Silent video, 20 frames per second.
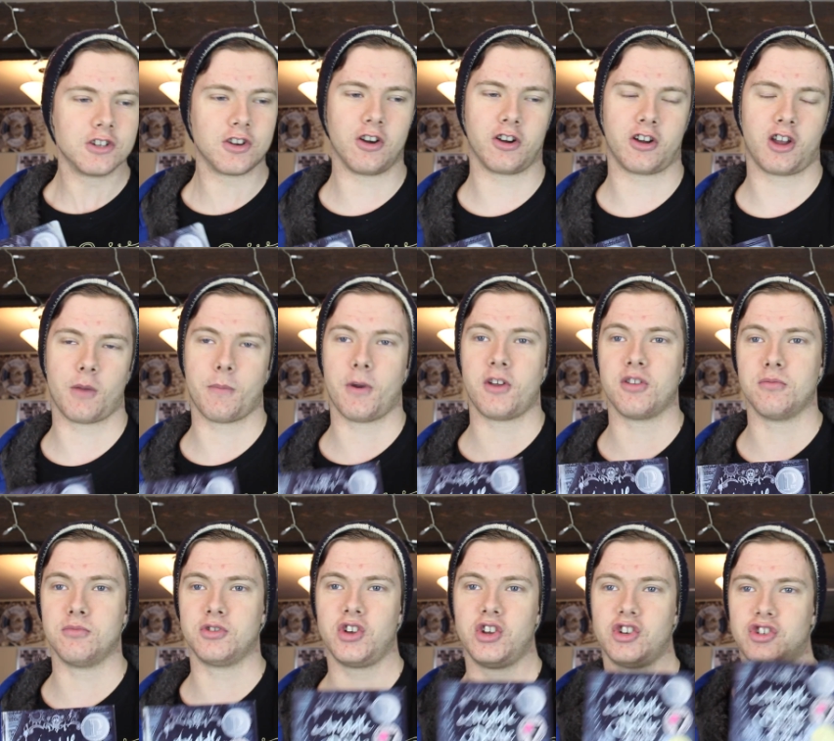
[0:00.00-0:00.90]
talking about
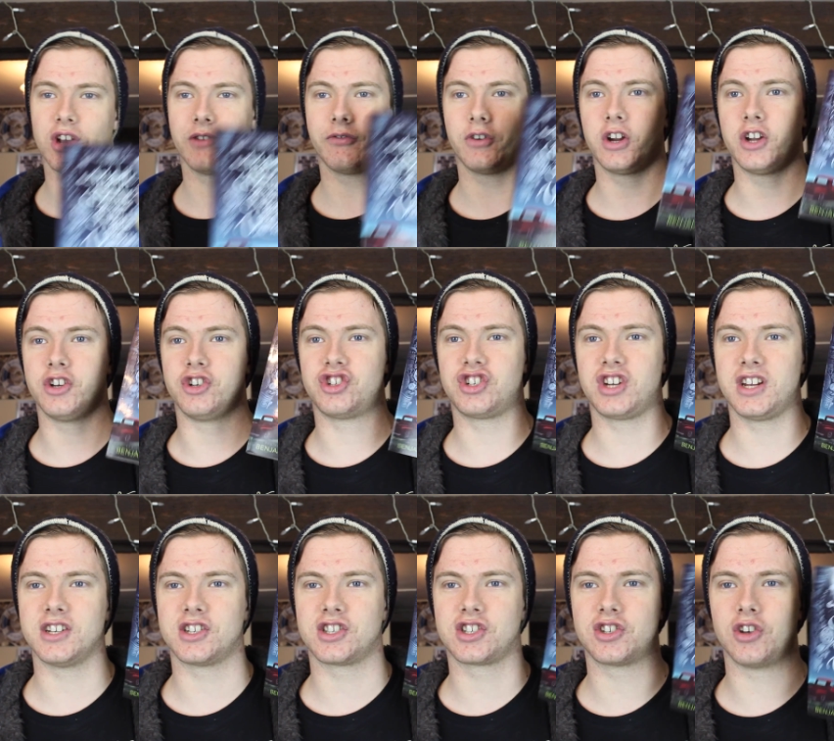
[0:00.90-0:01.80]
them to each other and
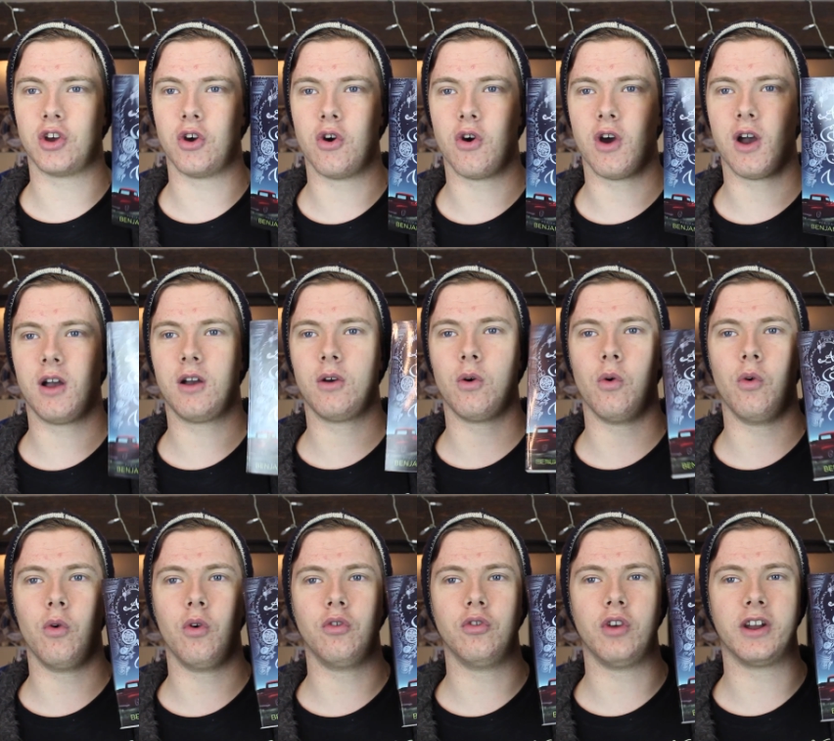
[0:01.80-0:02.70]
she is so
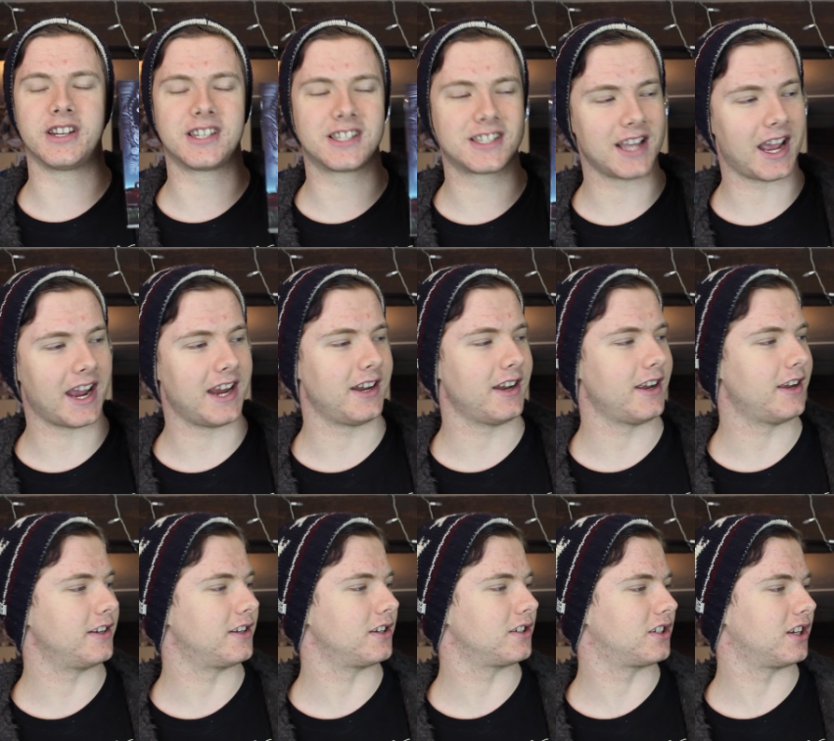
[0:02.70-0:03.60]

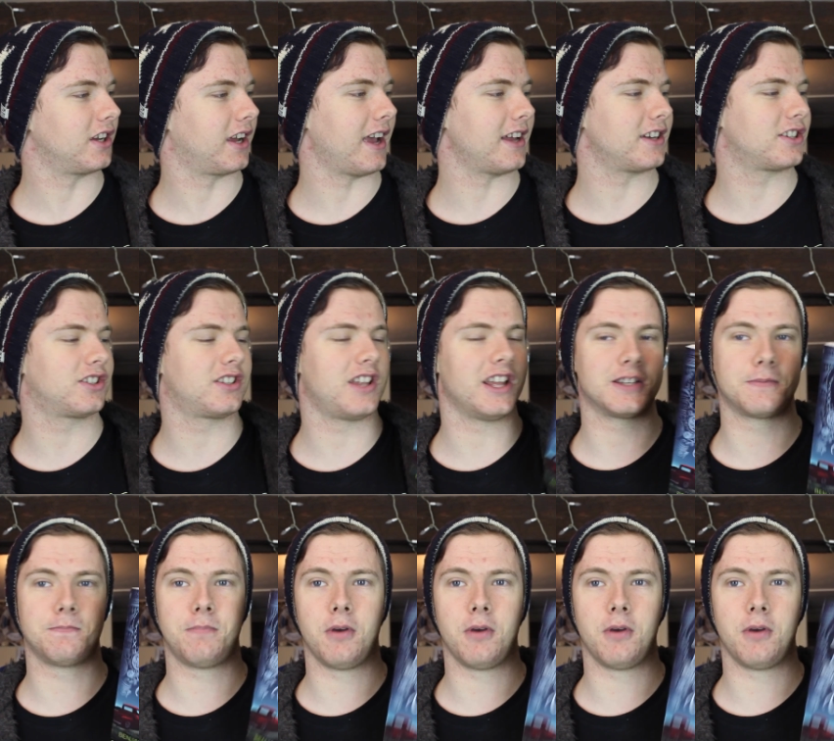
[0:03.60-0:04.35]
excited to get this